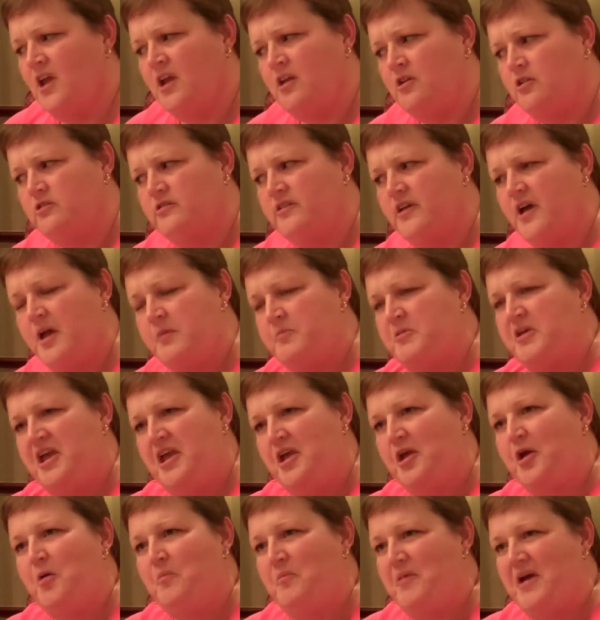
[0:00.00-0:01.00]
And time
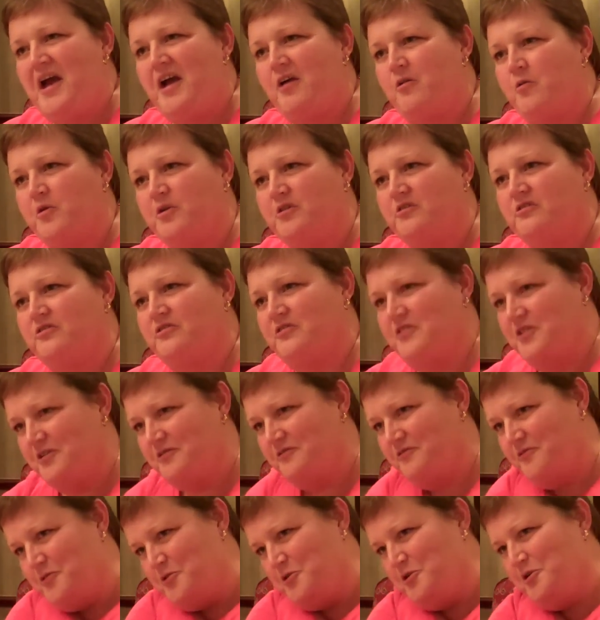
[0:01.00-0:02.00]
can't go backwards.
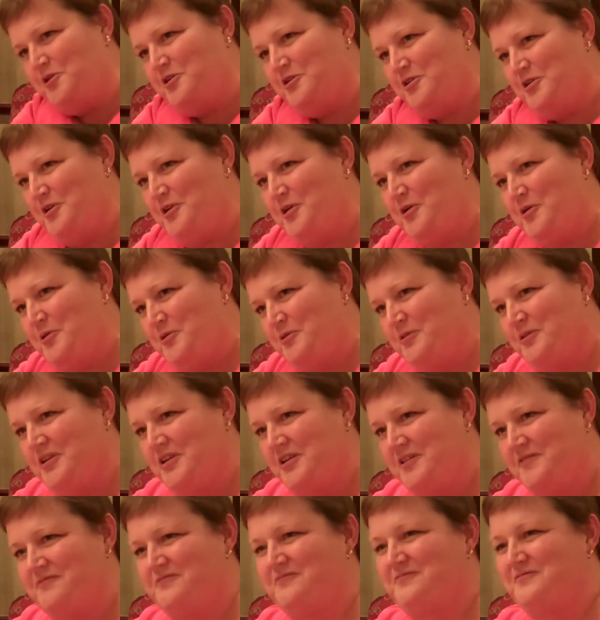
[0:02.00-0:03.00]
Therefore, you know,
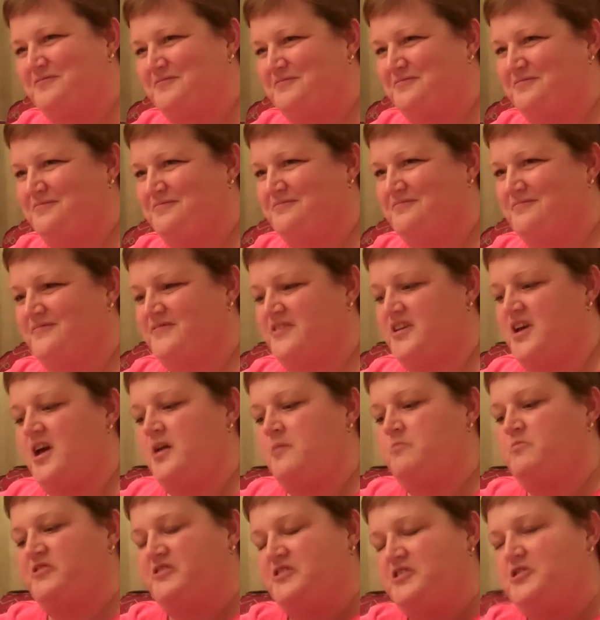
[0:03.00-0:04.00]
if
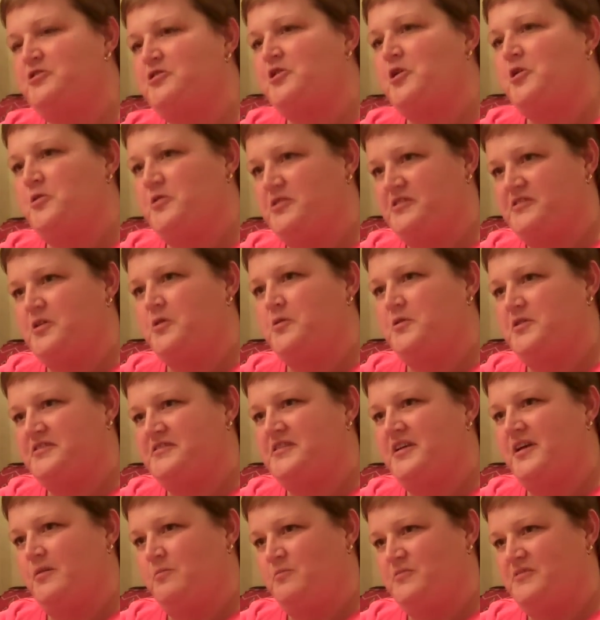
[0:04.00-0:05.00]
time zero is
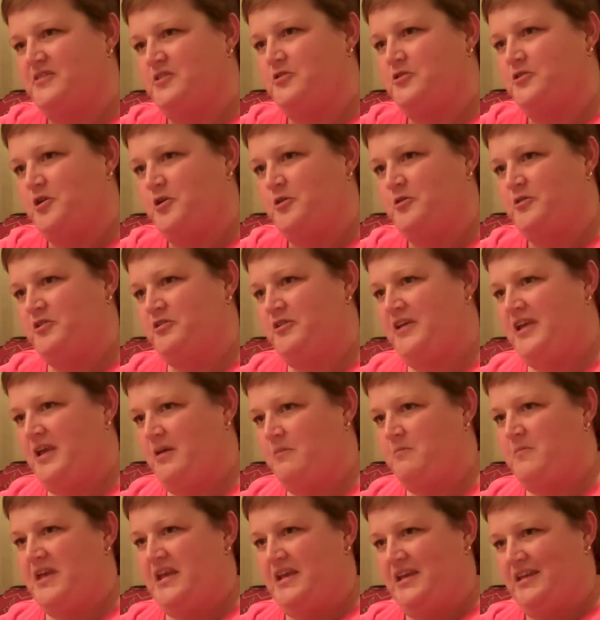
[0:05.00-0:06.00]
always time zero. You
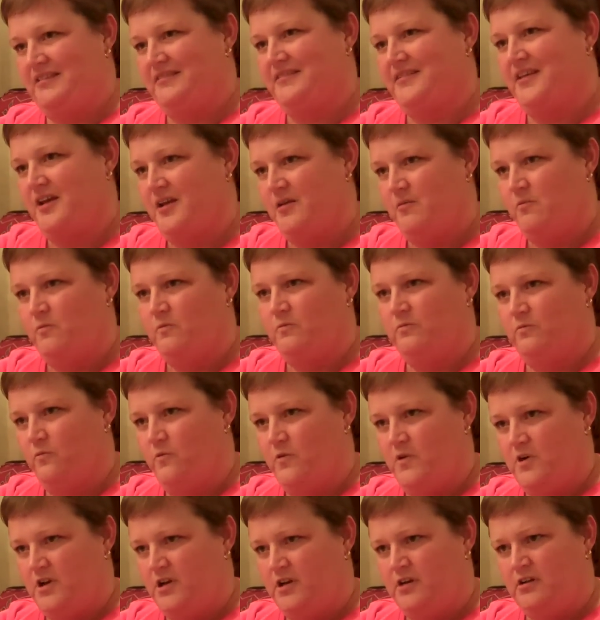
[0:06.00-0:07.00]
can't make it time
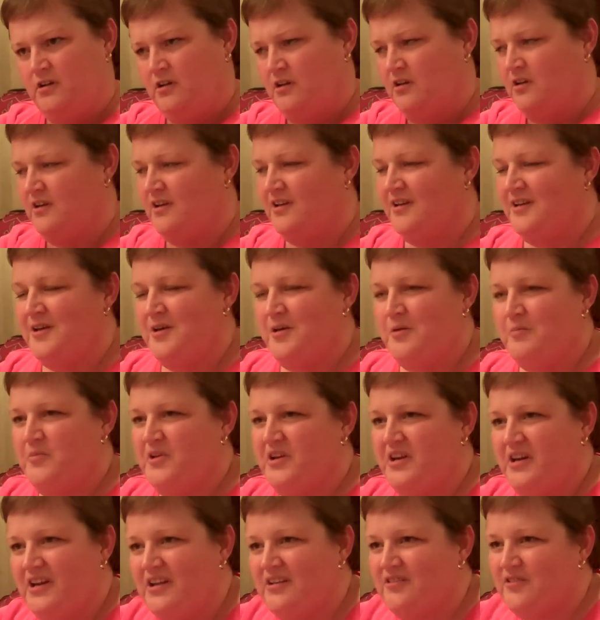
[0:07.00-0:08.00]
one.
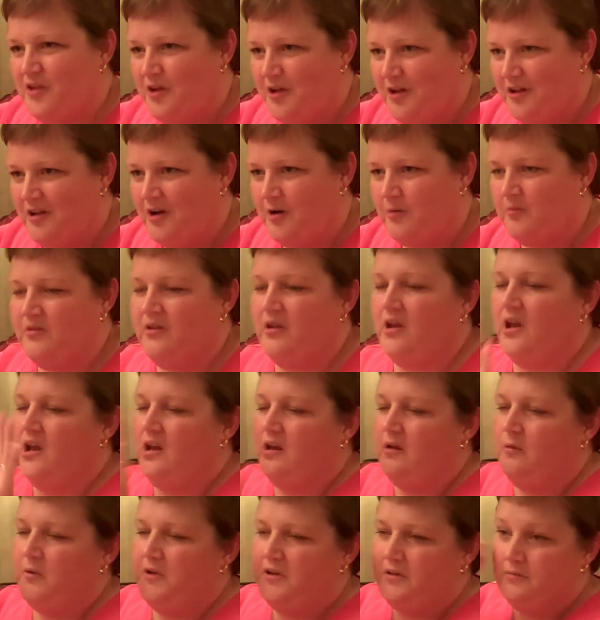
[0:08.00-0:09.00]
But it is all art.
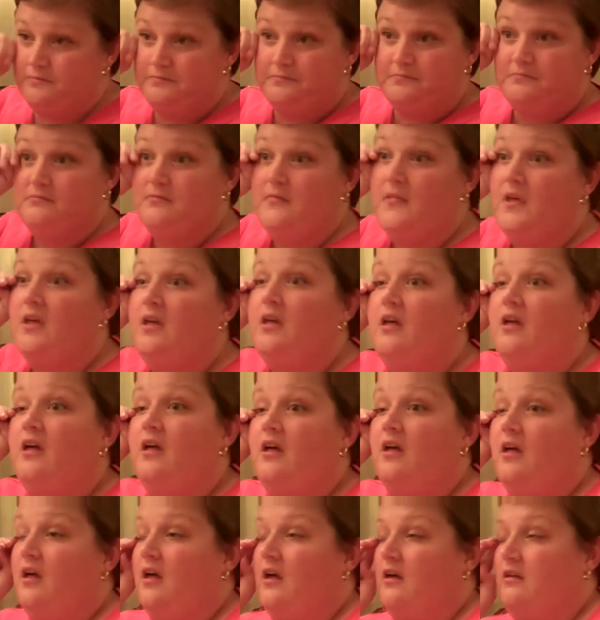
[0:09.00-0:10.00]
Anyway,
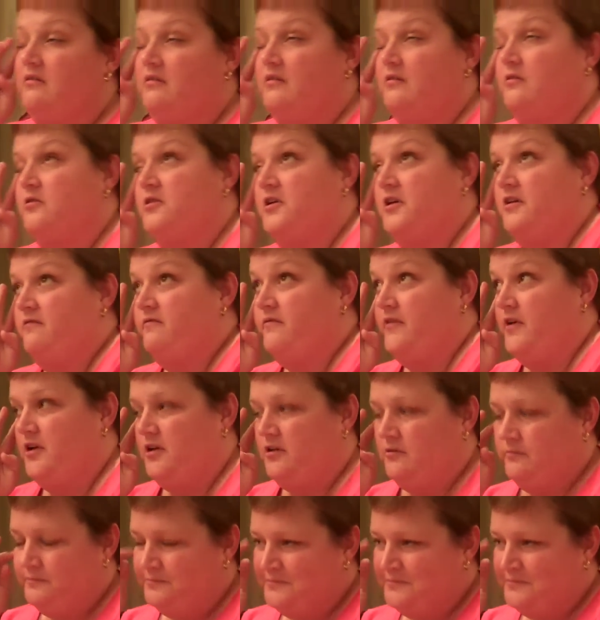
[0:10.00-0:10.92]
I said, okay, fine.